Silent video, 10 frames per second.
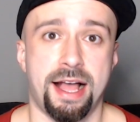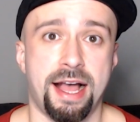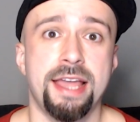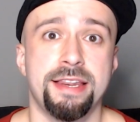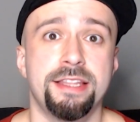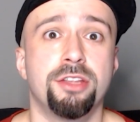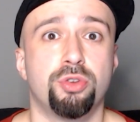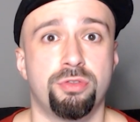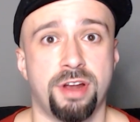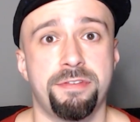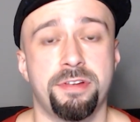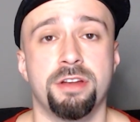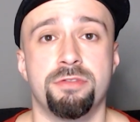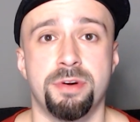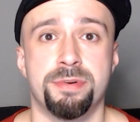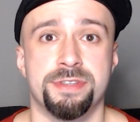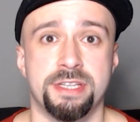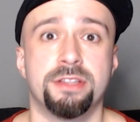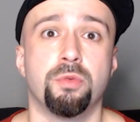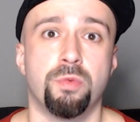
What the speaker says: I needed to graphically represent